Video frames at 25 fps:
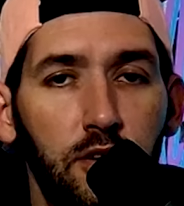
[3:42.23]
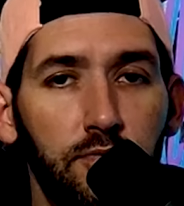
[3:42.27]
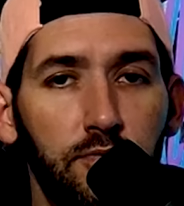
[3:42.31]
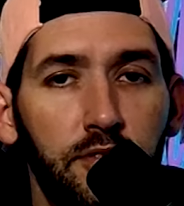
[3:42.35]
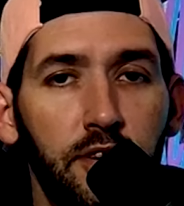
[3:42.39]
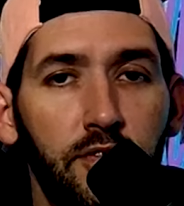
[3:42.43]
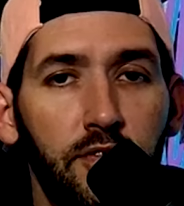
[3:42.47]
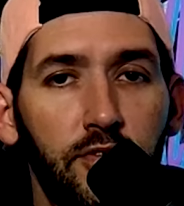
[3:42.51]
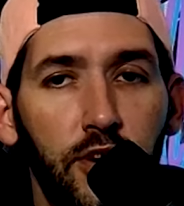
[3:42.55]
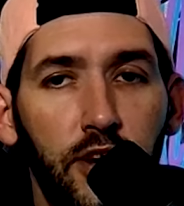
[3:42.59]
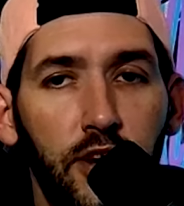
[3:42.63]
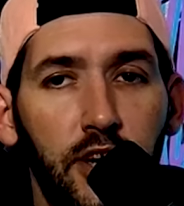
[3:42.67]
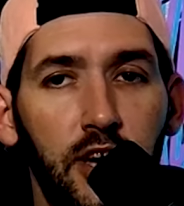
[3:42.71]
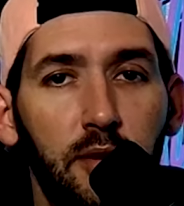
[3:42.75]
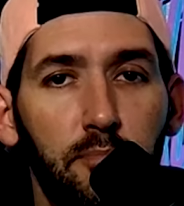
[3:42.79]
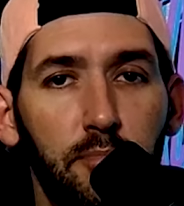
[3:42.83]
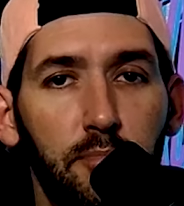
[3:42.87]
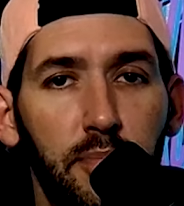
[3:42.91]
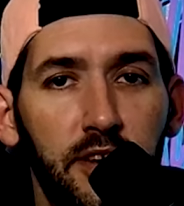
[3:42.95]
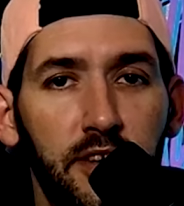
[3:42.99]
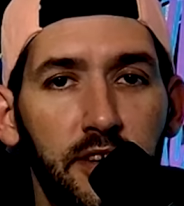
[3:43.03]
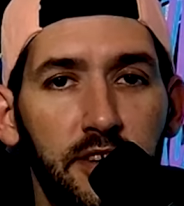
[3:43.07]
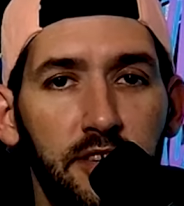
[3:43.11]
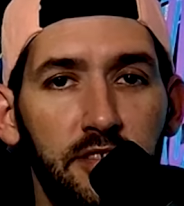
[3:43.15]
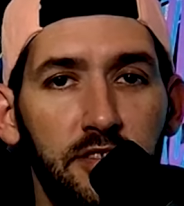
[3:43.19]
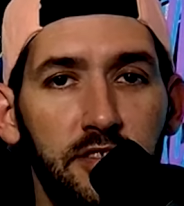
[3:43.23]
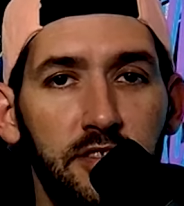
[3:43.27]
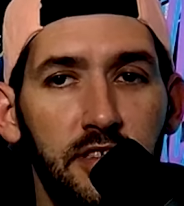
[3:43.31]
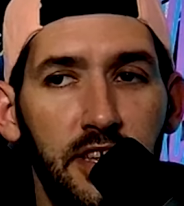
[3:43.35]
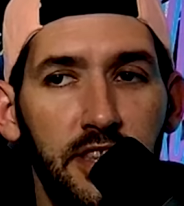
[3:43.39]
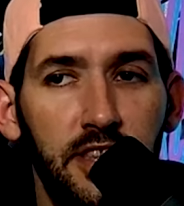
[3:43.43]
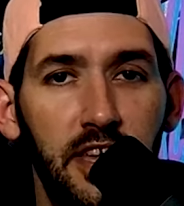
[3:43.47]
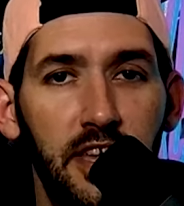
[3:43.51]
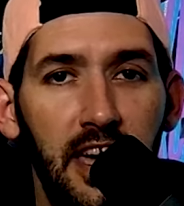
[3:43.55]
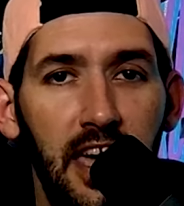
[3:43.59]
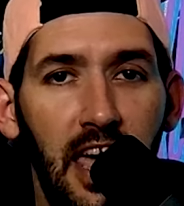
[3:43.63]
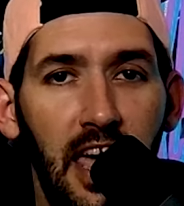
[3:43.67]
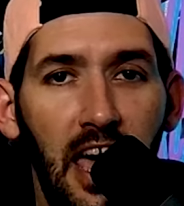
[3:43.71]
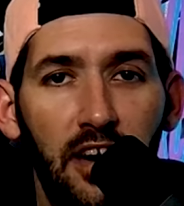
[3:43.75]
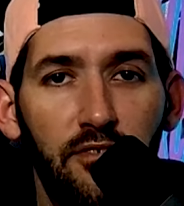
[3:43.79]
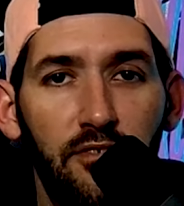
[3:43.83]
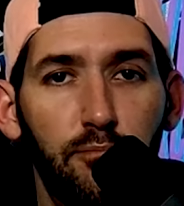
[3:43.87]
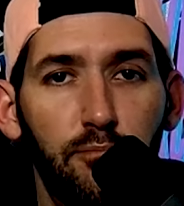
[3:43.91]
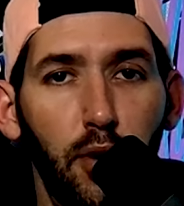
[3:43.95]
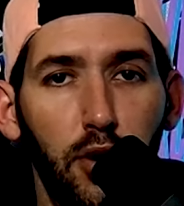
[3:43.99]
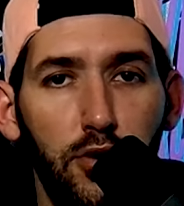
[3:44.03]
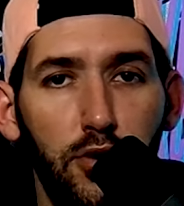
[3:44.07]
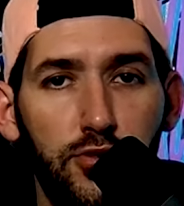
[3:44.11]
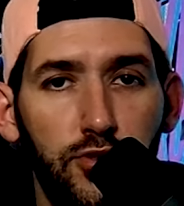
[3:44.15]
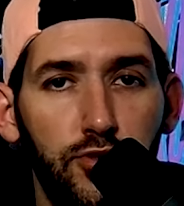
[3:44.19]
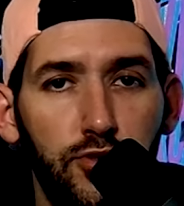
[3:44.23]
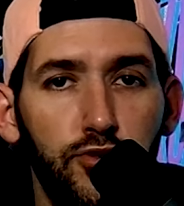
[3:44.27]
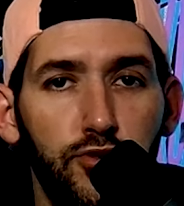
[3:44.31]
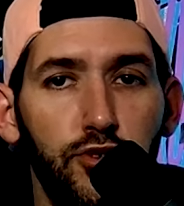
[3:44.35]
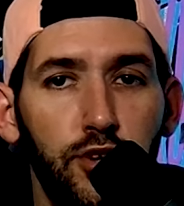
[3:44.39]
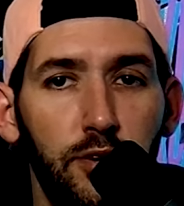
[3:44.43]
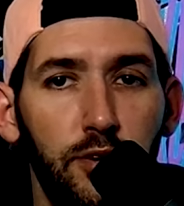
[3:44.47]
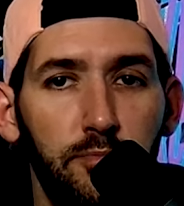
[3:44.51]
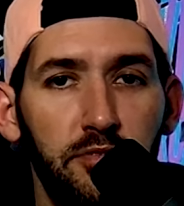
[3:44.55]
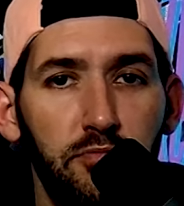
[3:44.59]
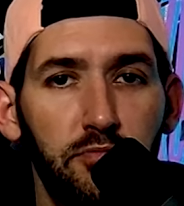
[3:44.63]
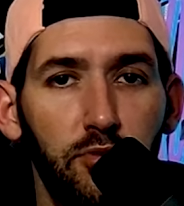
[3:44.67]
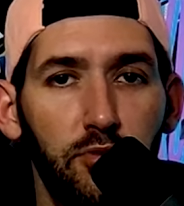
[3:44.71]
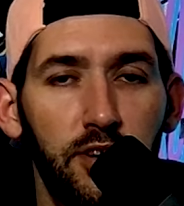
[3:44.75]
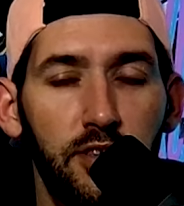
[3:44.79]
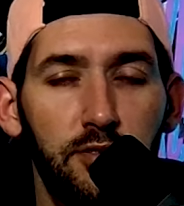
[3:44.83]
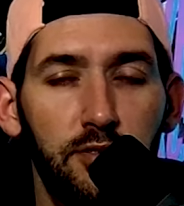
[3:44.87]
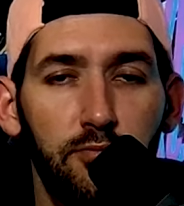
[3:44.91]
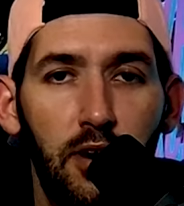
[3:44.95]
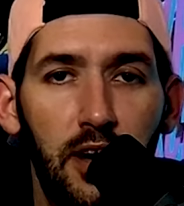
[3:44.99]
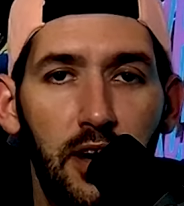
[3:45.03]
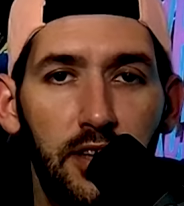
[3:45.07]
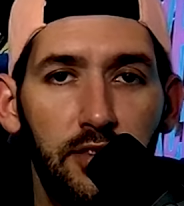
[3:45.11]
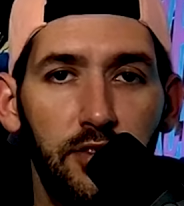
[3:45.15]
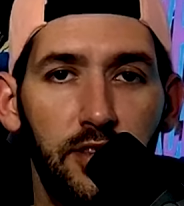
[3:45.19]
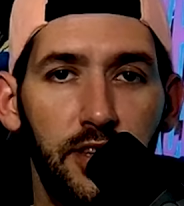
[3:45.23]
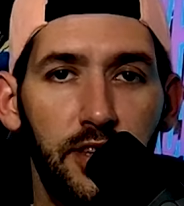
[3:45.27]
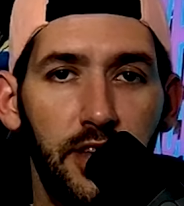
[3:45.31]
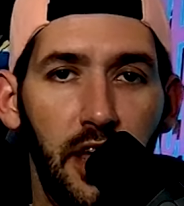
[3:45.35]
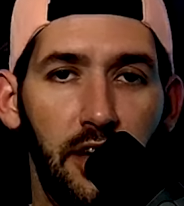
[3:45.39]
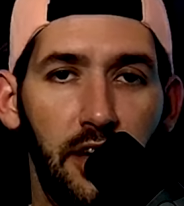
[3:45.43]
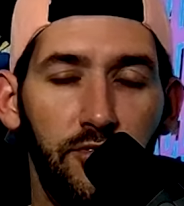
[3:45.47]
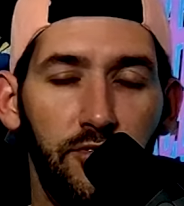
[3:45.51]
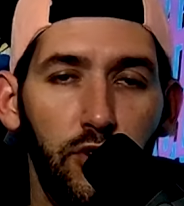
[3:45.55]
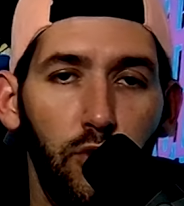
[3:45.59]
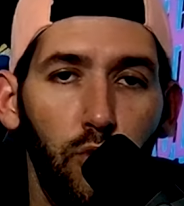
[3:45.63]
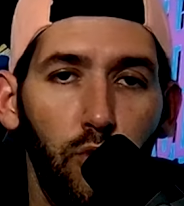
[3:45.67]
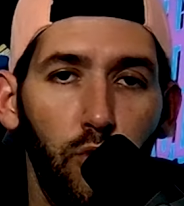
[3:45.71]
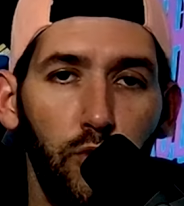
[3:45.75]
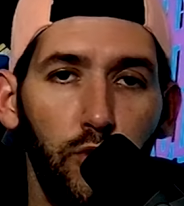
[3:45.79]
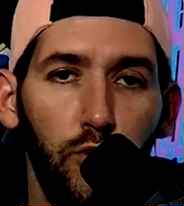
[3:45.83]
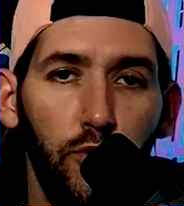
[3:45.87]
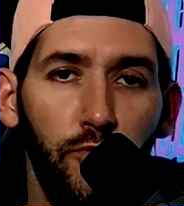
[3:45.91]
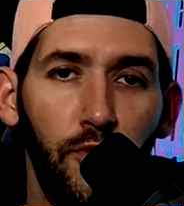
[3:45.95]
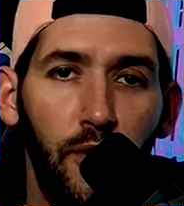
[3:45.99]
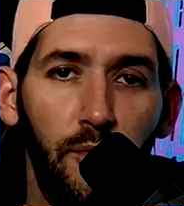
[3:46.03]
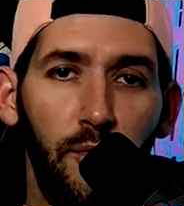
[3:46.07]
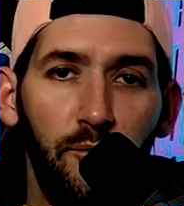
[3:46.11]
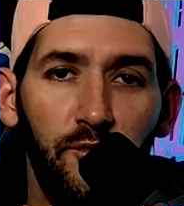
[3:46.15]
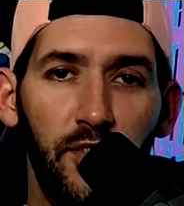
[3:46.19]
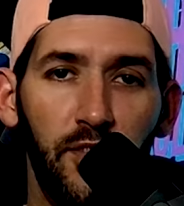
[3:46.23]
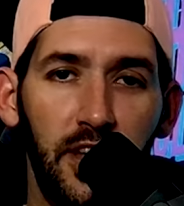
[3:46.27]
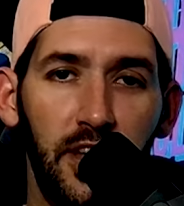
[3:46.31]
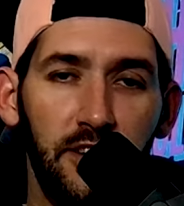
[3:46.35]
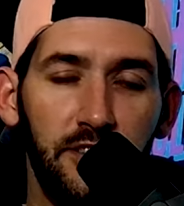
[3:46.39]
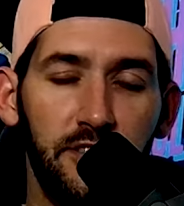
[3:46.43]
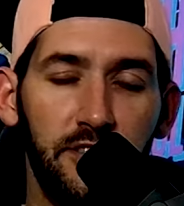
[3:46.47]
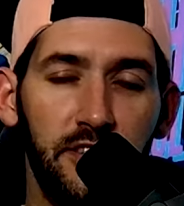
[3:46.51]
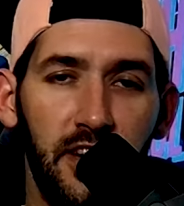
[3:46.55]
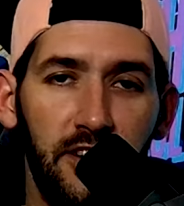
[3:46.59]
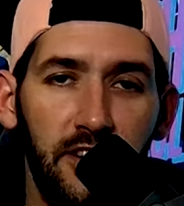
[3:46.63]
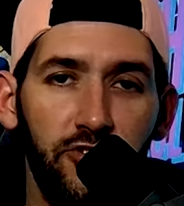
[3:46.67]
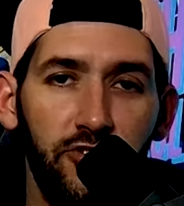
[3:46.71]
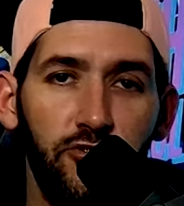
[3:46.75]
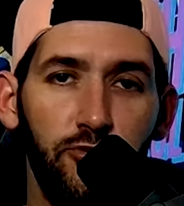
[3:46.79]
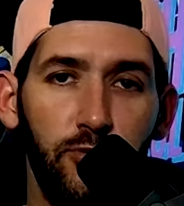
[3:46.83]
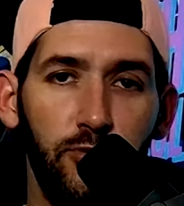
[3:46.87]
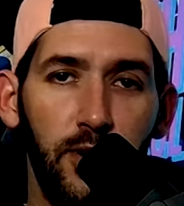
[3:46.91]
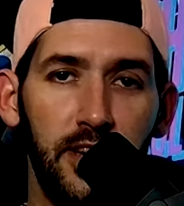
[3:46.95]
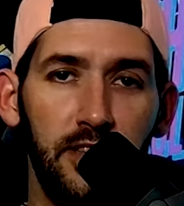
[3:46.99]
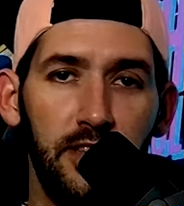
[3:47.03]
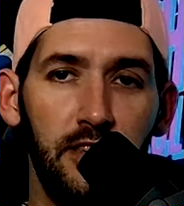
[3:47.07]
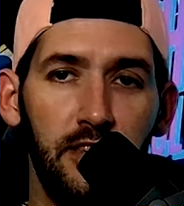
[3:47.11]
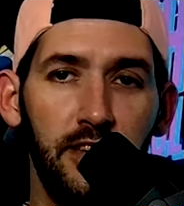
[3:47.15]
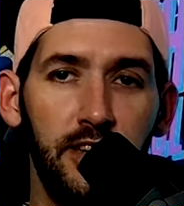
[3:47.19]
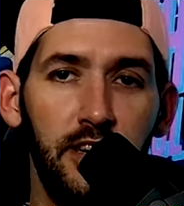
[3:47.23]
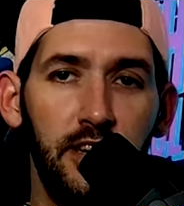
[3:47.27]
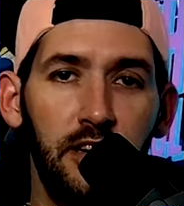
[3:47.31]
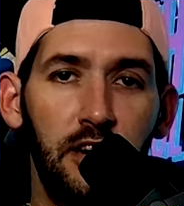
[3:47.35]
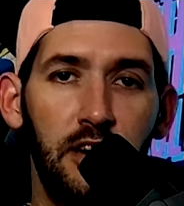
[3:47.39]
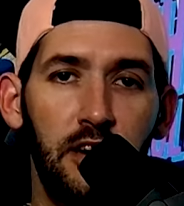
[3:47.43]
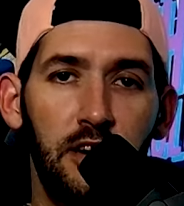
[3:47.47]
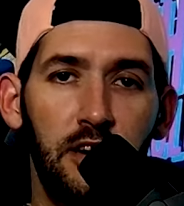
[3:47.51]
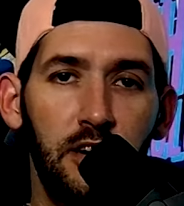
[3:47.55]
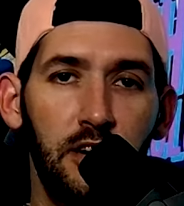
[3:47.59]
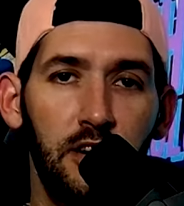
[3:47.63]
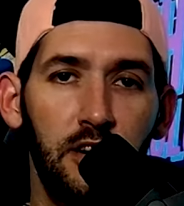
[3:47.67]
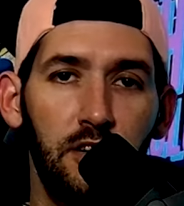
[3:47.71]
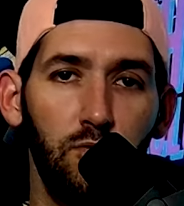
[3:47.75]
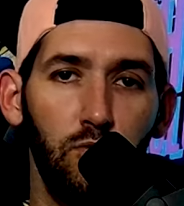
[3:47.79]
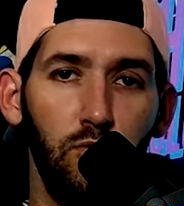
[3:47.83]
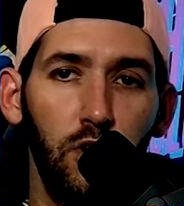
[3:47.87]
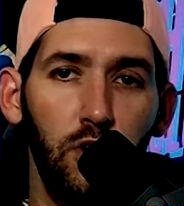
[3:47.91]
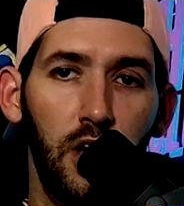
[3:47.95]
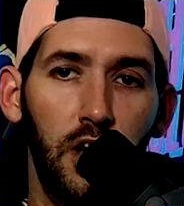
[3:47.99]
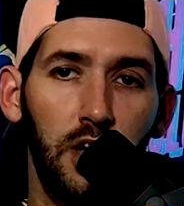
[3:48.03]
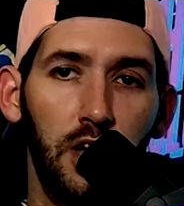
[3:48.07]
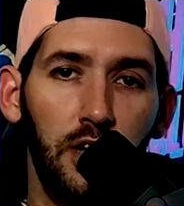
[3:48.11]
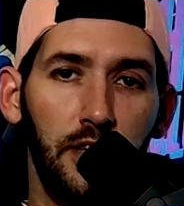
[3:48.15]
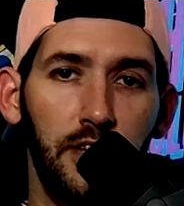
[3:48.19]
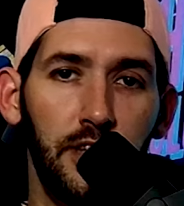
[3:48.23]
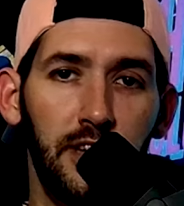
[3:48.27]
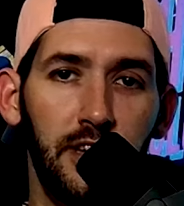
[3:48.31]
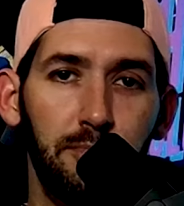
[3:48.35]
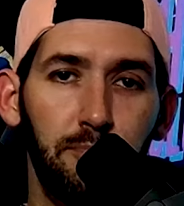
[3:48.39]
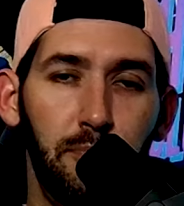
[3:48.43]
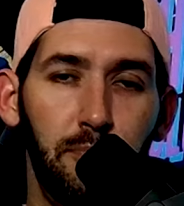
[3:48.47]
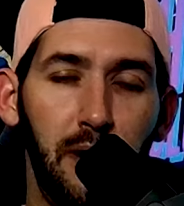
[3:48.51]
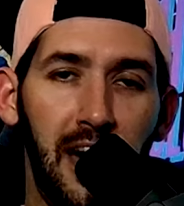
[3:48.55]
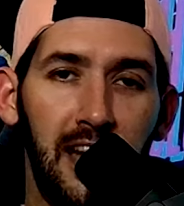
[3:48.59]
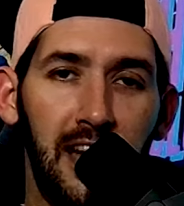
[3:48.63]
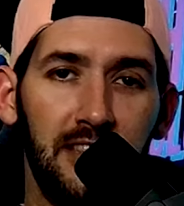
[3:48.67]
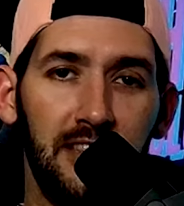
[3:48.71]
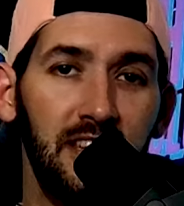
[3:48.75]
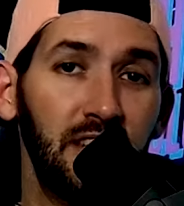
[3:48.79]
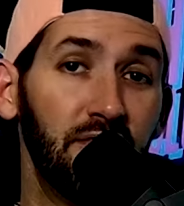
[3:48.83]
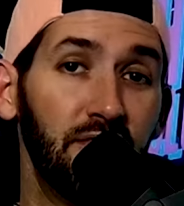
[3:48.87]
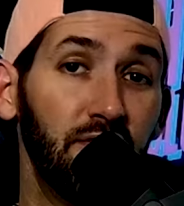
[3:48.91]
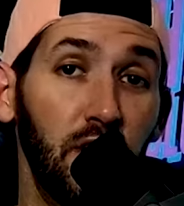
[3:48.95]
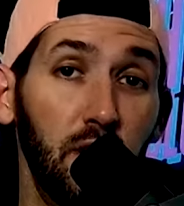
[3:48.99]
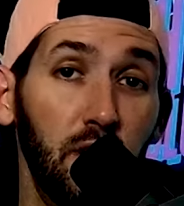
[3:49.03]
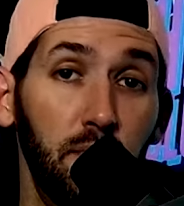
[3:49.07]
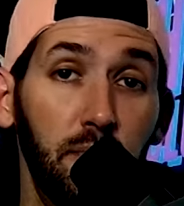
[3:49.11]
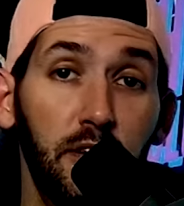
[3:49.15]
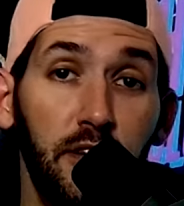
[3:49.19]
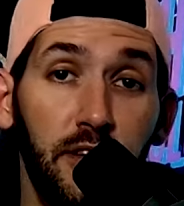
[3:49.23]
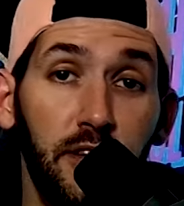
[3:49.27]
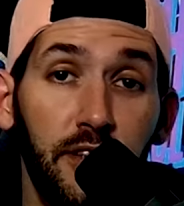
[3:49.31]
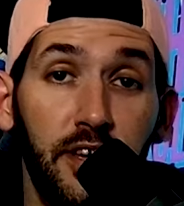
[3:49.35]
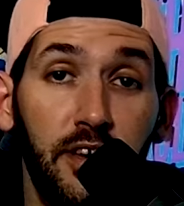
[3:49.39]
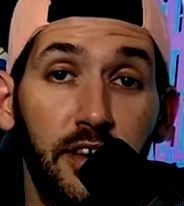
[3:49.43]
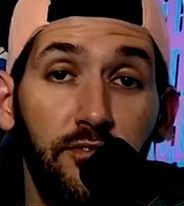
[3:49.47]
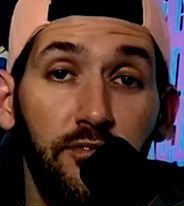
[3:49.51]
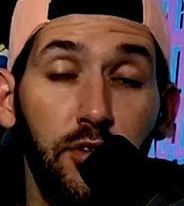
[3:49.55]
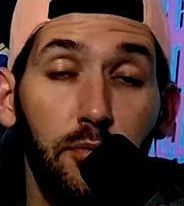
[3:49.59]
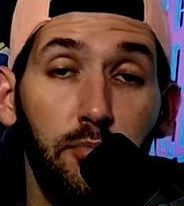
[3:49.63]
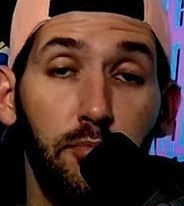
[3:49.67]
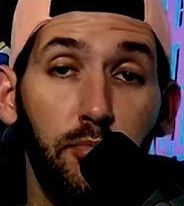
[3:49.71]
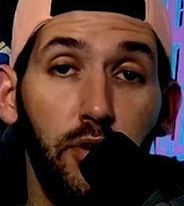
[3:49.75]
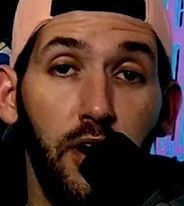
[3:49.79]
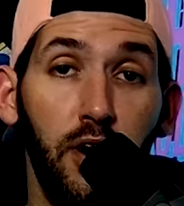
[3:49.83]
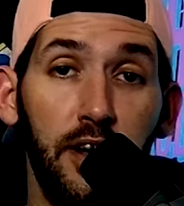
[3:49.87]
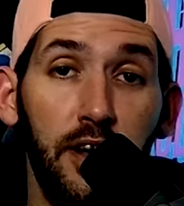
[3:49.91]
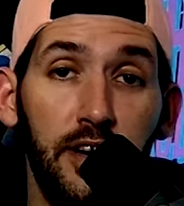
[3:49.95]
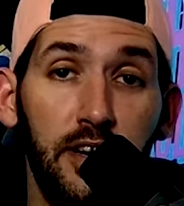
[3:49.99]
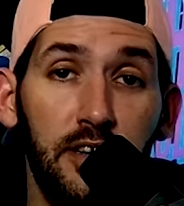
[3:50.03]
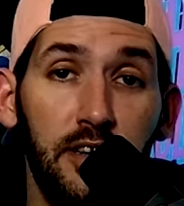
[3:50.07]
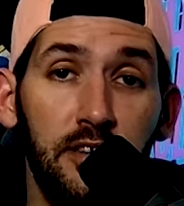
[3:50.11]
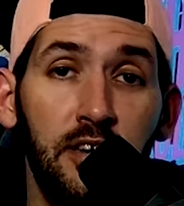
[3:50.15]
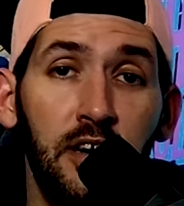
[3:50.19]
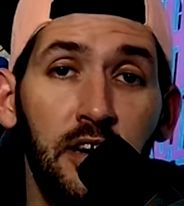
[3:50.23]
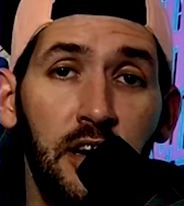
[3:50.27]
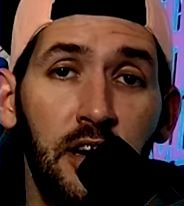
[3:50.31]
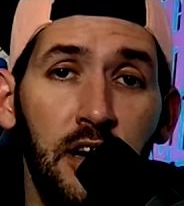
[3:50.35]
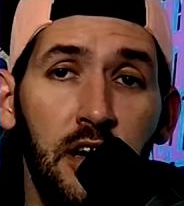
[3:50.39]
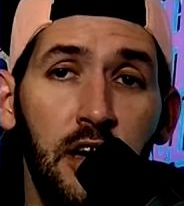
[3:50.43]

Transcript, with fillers: different companies that they have partnerships with rather than having to order from Fanatec directly, will all impact the availability of the product.